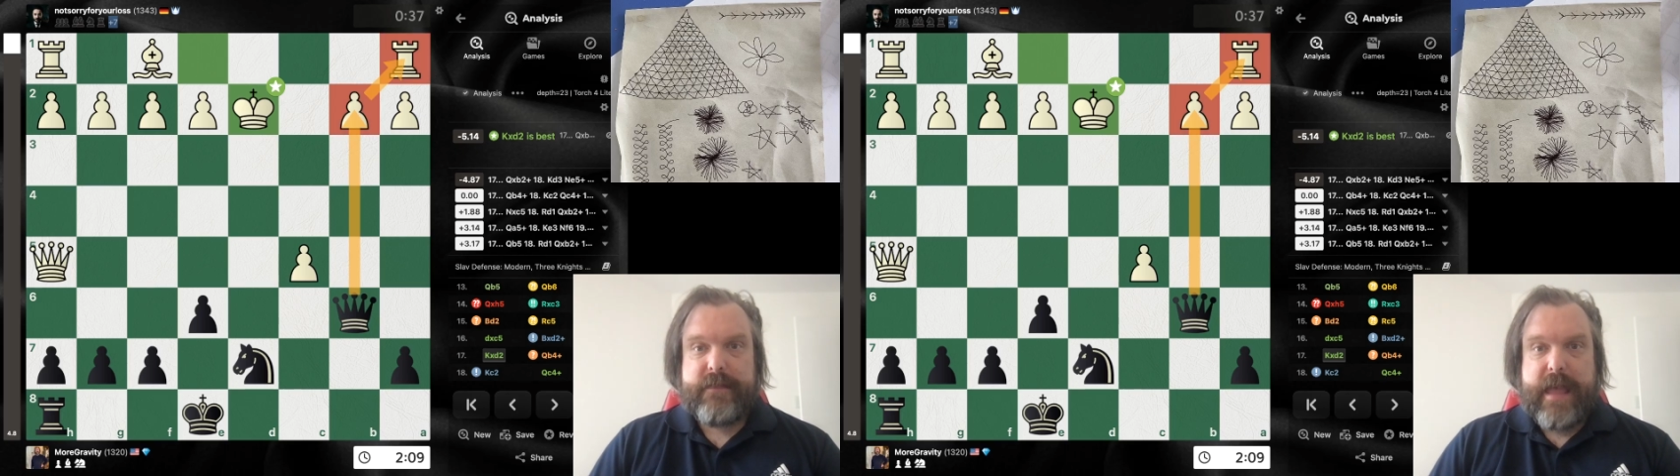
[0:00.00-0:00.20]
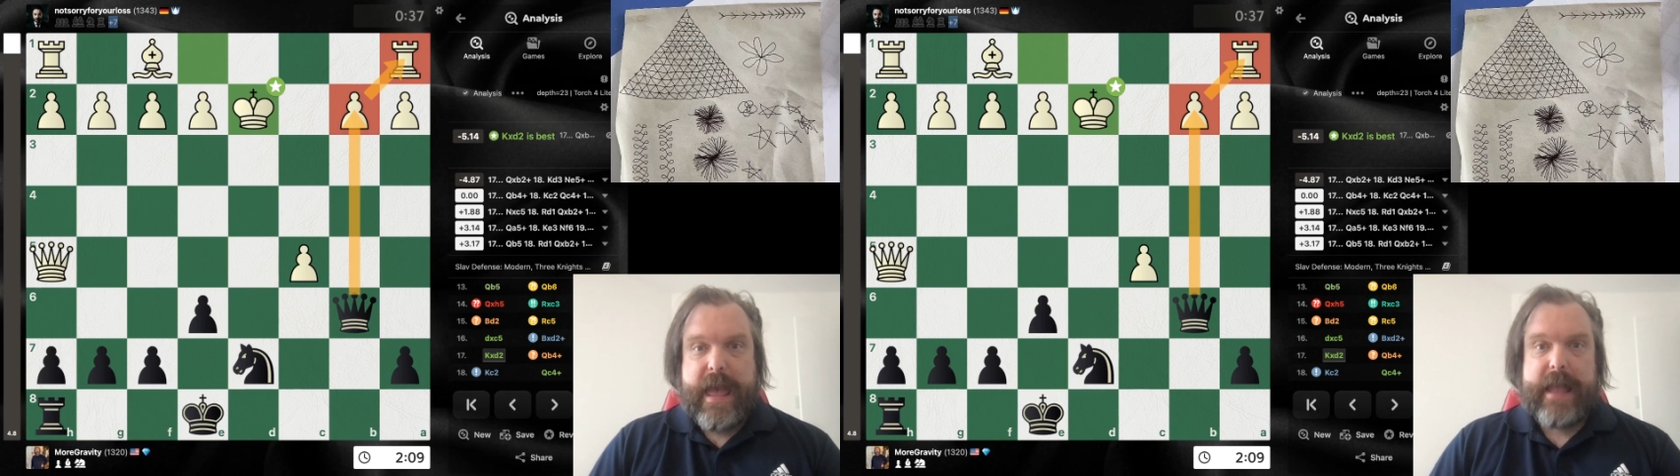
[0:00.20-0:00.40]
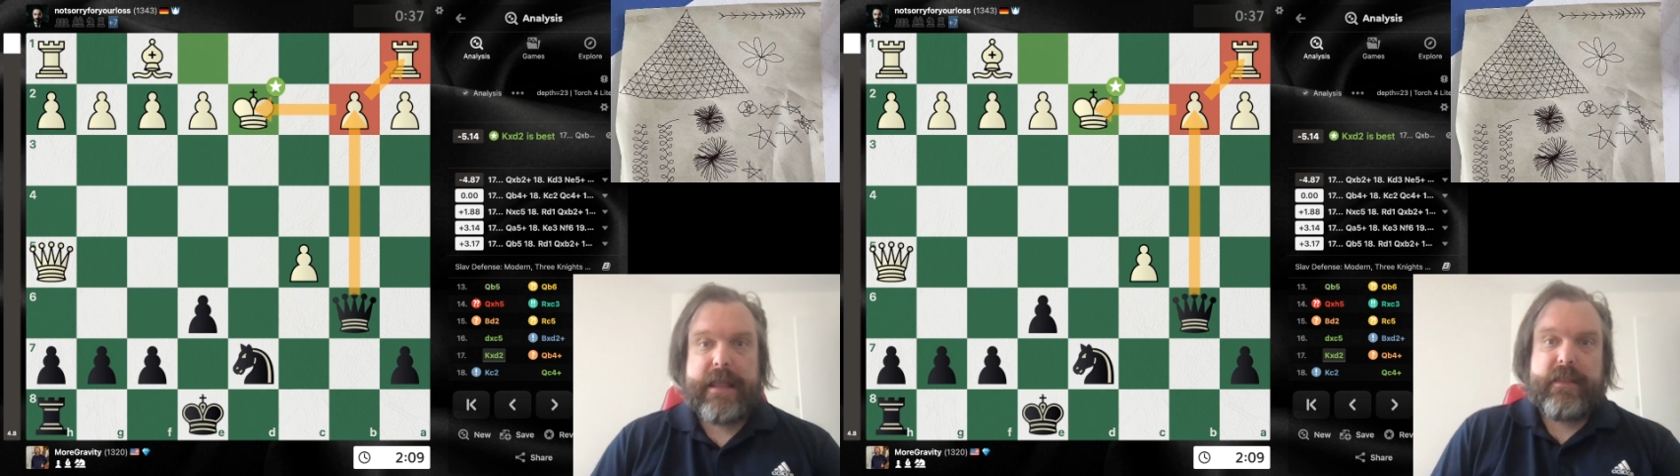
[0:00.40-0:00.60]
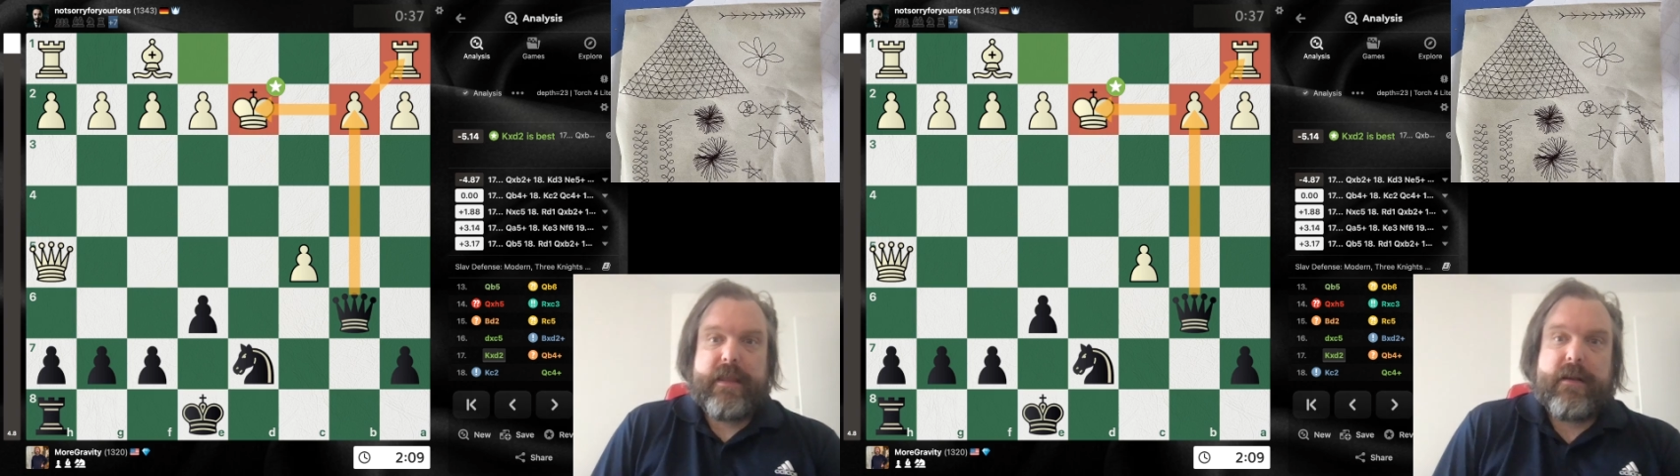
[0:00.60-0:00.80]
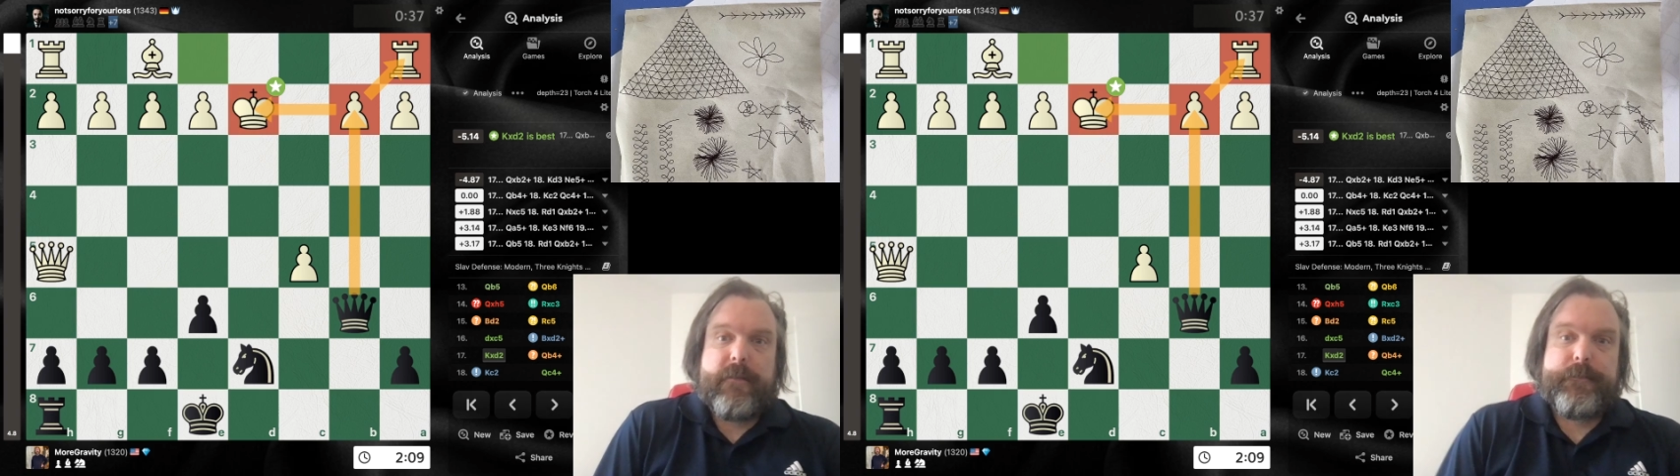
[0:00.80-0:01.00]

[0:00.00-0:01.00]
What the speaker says: hanging there.